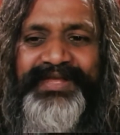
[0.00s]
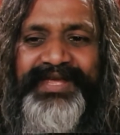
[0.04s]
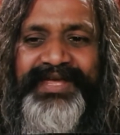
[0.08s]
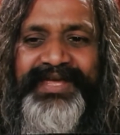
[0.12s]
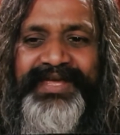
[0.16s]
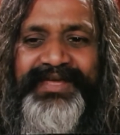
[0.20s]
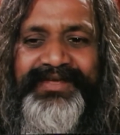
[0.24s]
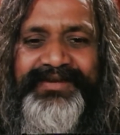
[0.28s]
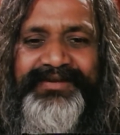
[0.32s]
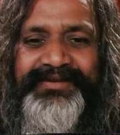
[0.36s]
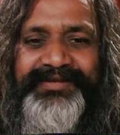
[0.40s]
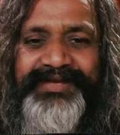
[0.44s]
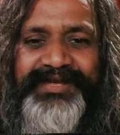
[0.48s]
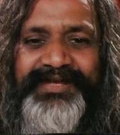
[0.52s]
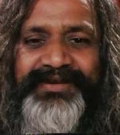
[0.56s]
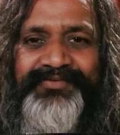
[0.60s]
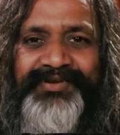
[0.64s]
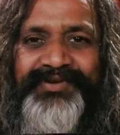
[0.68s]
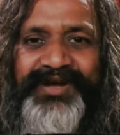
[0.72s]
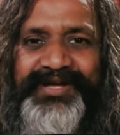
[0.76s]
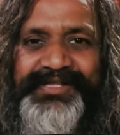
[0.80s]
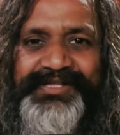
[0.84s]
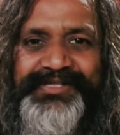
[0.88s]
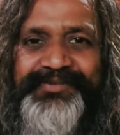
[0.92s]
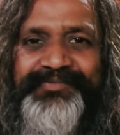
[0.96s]
and
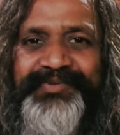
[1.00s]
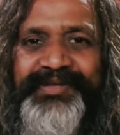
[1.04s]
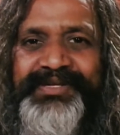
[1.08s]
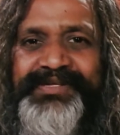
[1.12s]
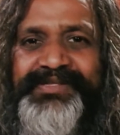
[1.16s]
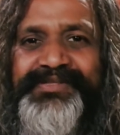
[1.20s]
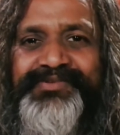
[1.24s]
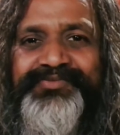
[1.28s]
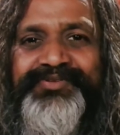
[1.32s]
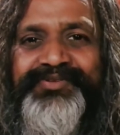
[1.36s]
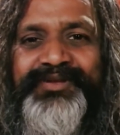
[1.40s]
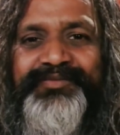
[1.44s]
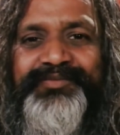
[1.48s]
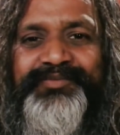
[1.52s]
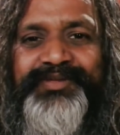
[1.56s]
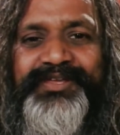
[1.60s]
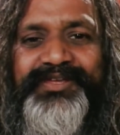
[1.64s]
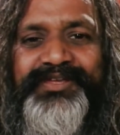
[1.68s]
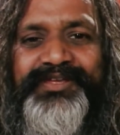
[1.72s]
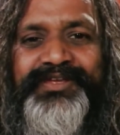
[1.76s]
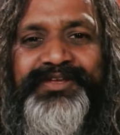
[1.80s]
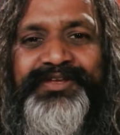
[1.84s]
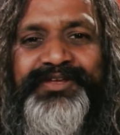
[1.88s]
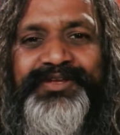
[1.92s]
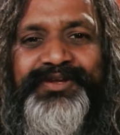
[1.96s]
advancements will be